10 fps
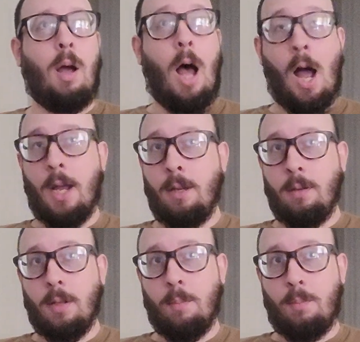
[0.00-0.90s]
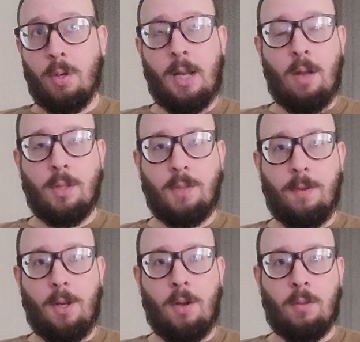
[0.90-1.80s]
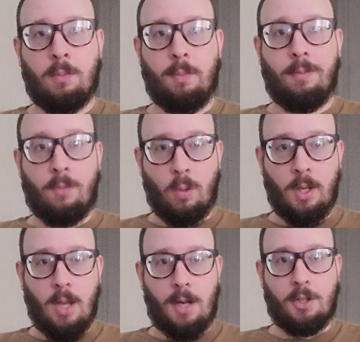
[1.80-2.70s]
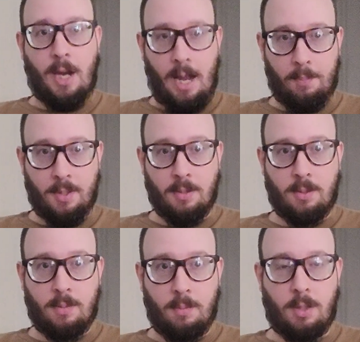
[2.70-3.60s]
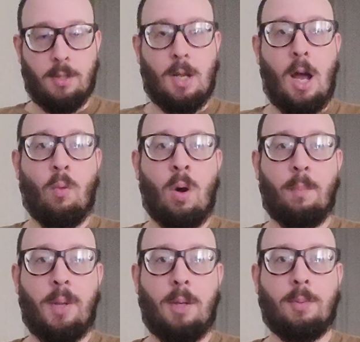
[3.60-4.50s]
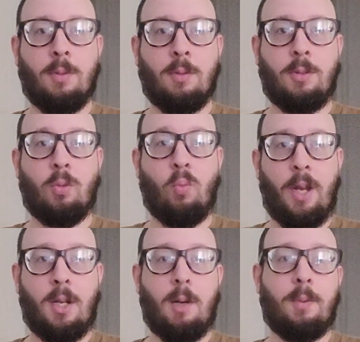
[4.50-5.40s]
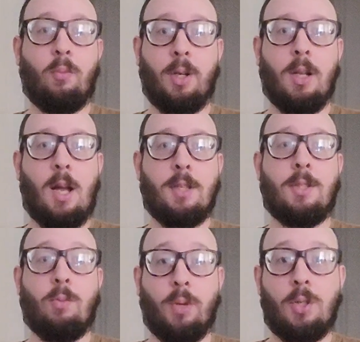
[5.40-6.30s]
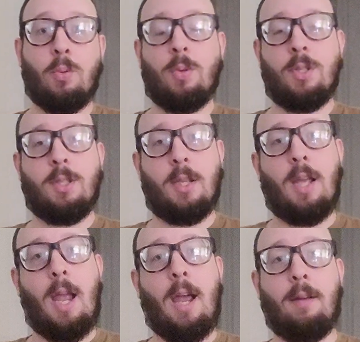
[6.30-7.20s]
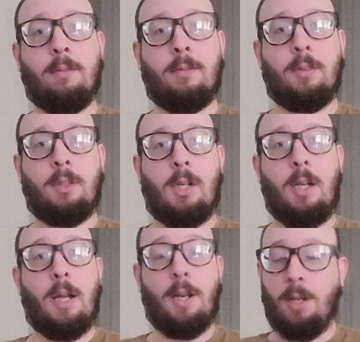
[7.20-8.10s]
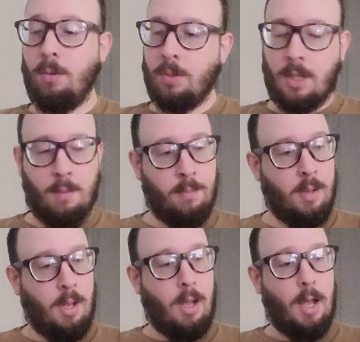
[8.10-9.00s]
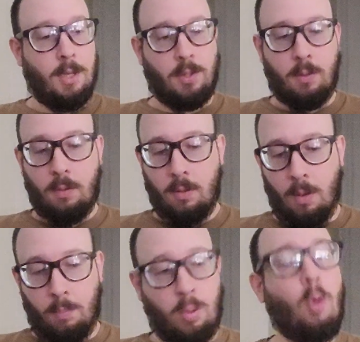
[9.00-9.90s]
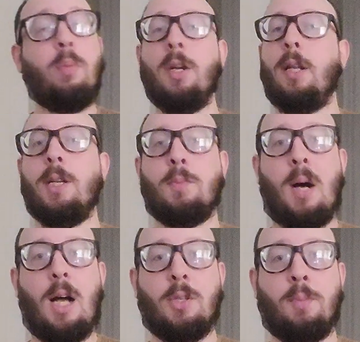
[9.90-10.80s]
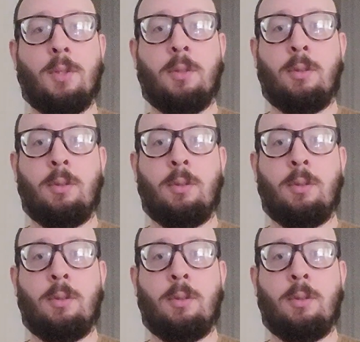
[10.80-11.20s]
I am putting out this video before the election happens because I want people to wake up and realize the resources that they have and to use them as appropriately as possible